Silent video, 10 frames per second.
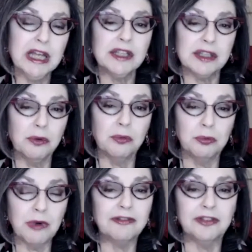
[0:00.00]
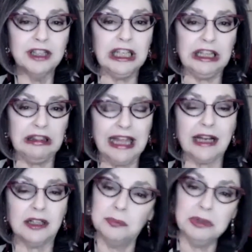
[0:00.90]
So roughly that
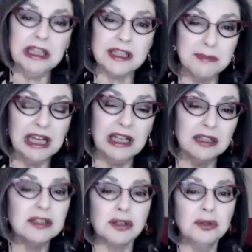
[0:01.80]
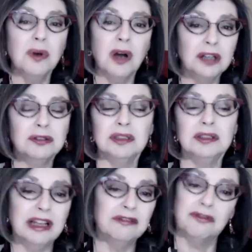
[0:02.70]
could be as many as
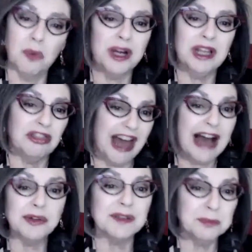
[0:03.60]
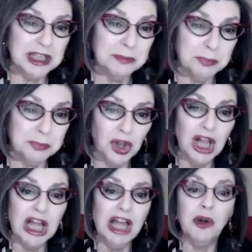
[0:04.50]
240,000 people
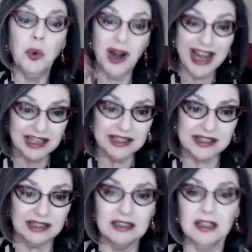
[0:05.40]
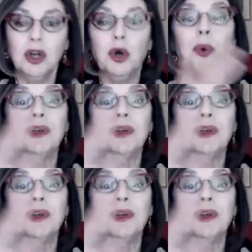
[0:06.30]
who are innocent, who are